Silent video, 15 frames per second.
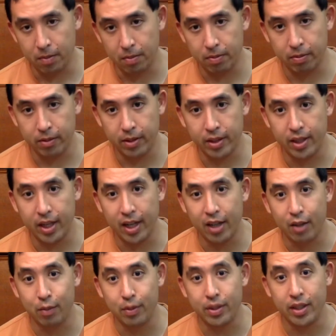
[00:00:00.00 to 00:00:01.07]
pretty
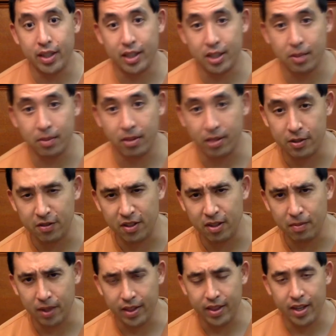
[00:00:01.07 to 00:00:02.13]
eye-opening experience for
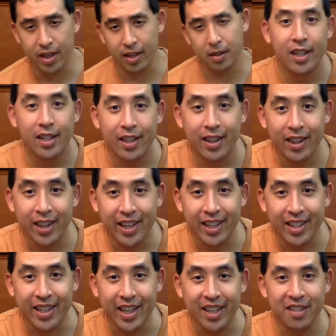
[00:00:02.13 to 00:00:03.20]
them, I think they
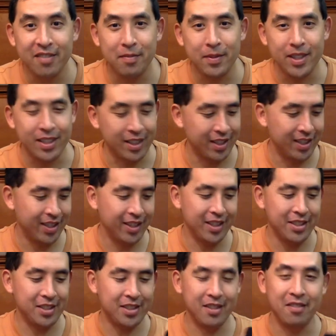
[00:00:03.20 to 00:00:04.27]
gave me
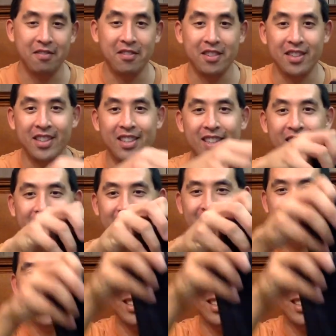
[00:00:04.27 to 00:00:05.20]
this really nice